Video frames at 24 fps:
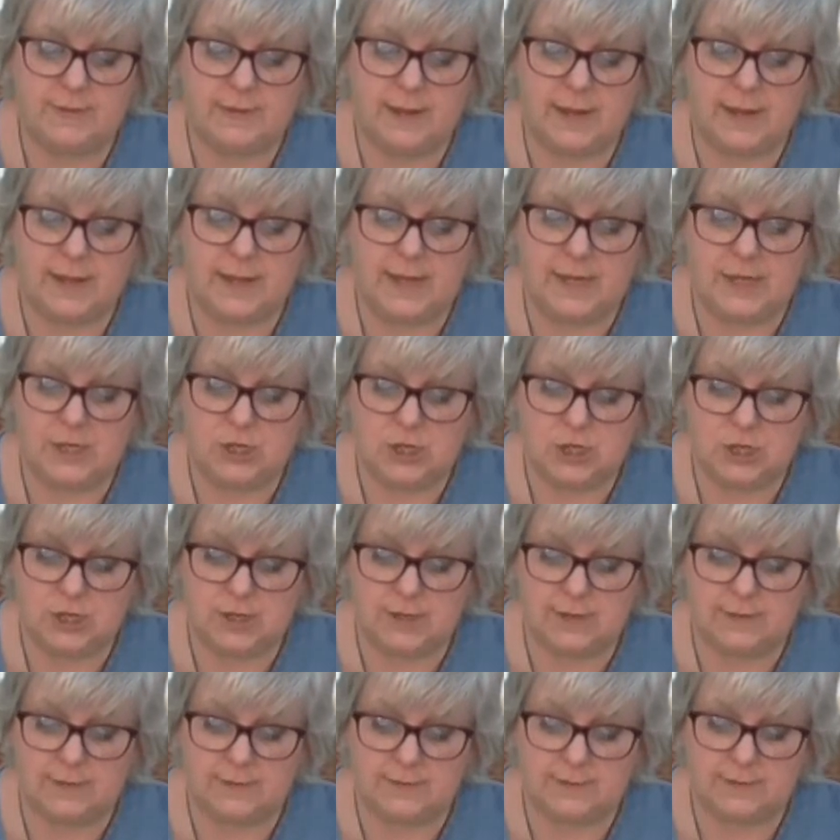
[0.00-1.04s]
like
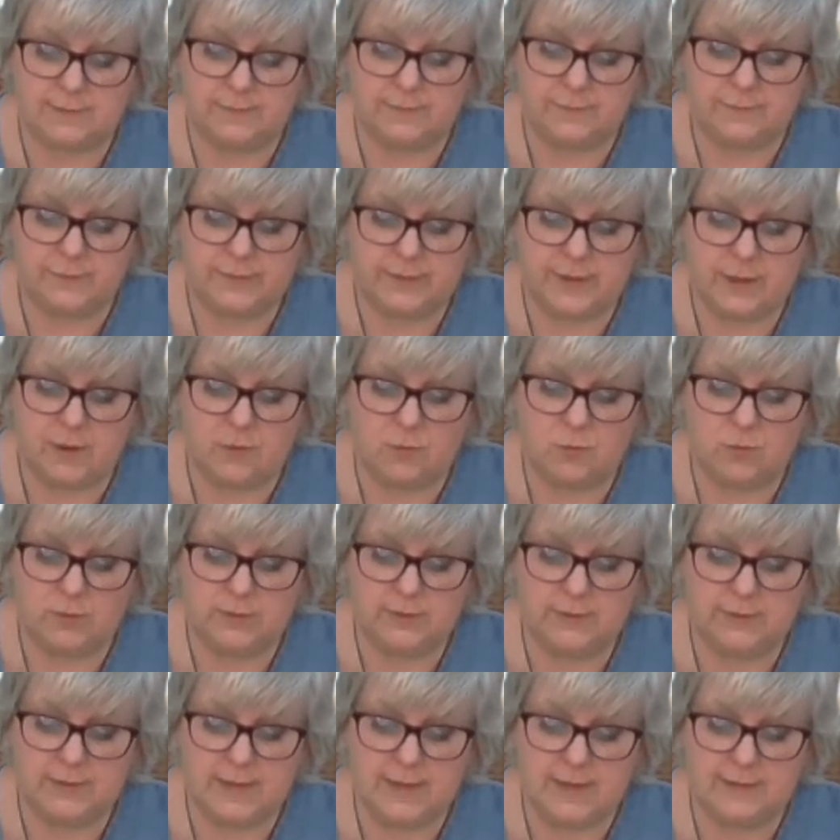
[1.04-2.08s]
hinges. So
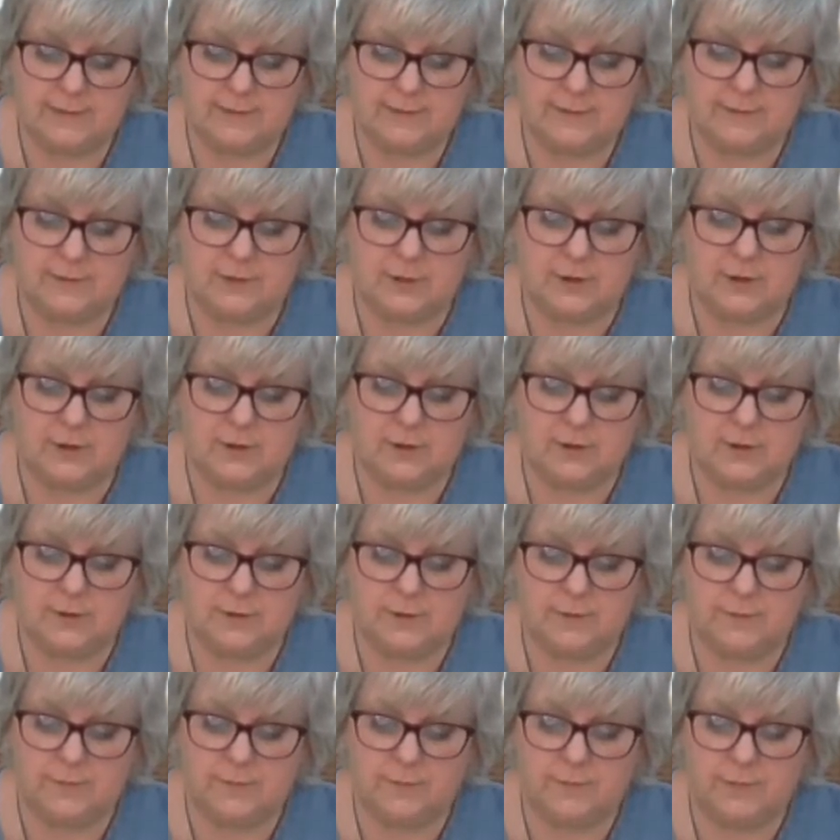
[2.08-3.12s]
once they're stuck,
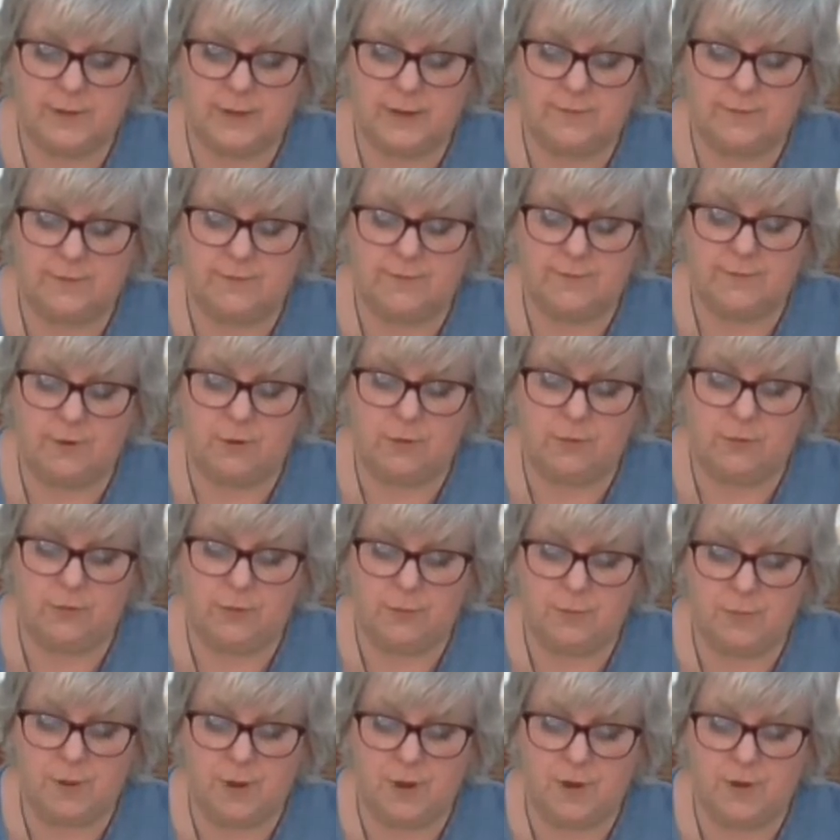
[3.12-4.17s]
if you fold
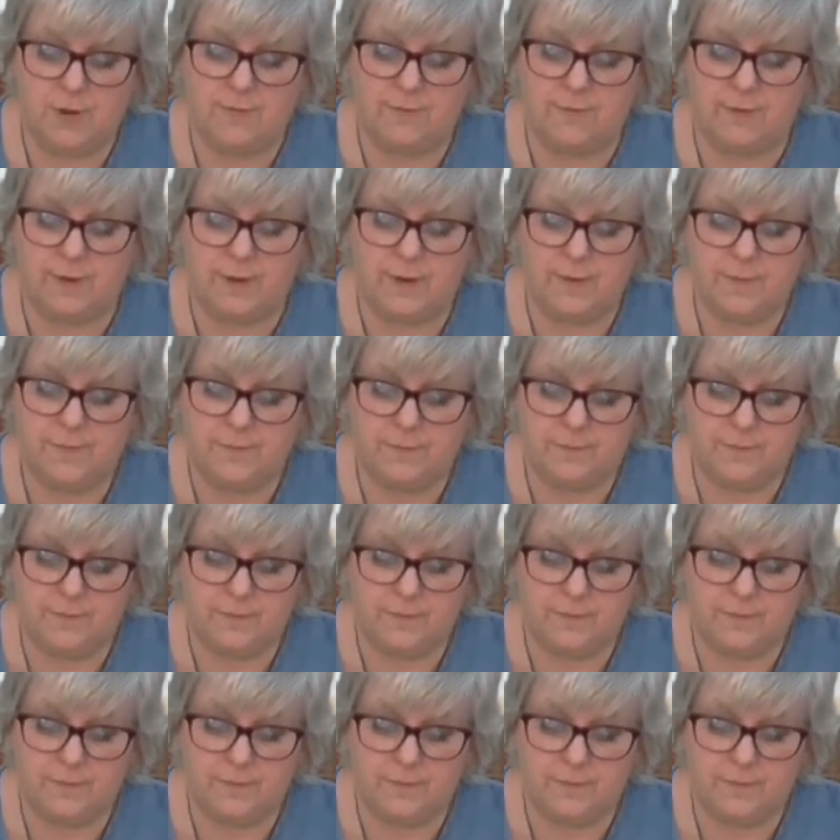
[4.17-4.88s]
them over